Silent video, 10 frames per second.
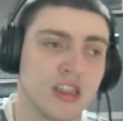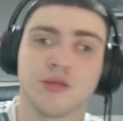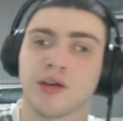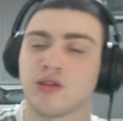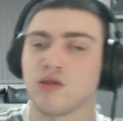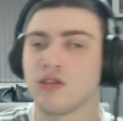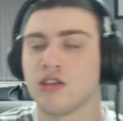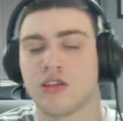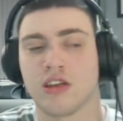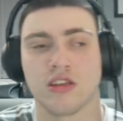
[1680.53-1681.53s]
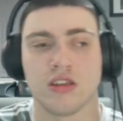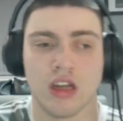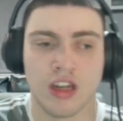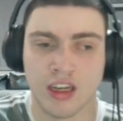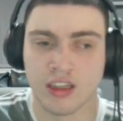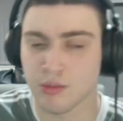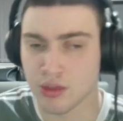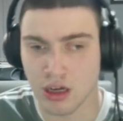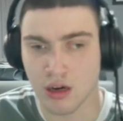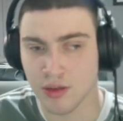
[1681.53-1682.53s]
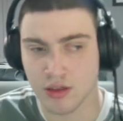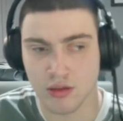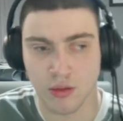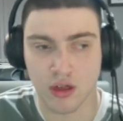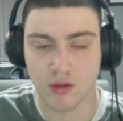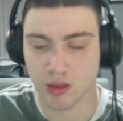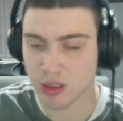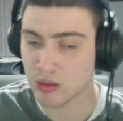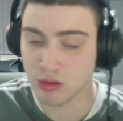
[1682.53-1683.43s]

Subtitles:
there'll be a dodgy decision in Edinburgh Derby tomorrow as well.